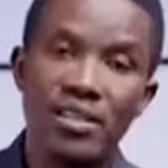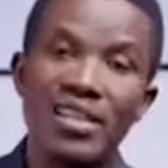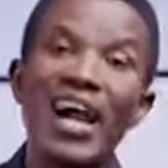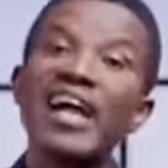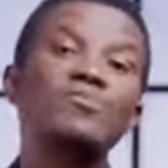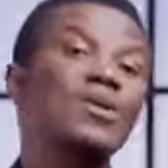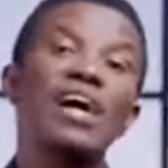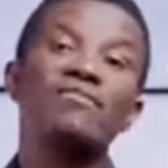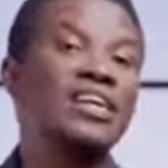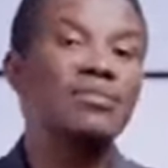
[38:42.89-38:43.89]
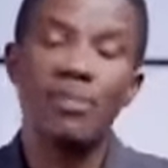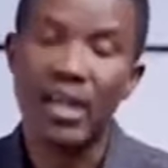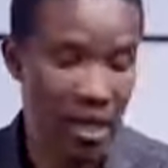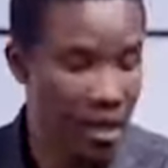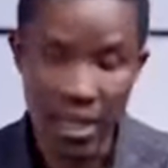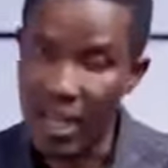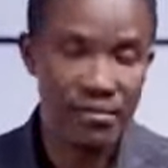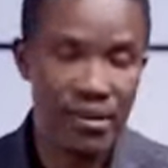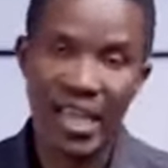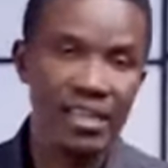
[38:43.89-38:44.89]
The highest money I've
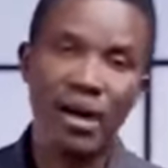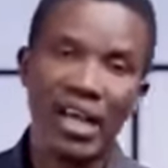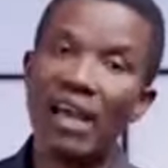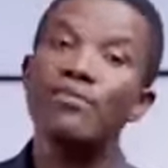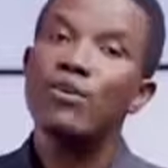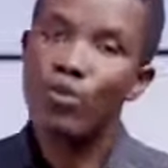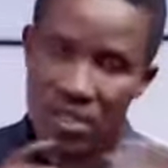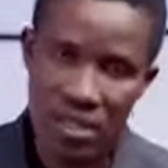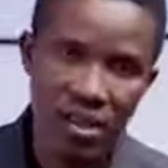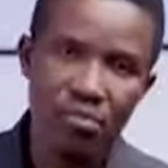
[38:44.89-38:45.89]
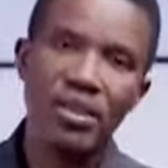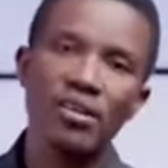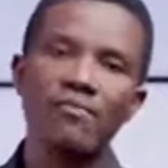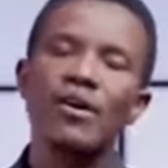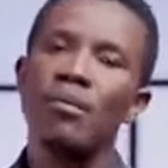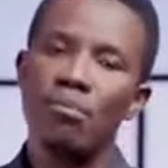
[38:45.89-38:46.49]
earned in my life will still not be enough."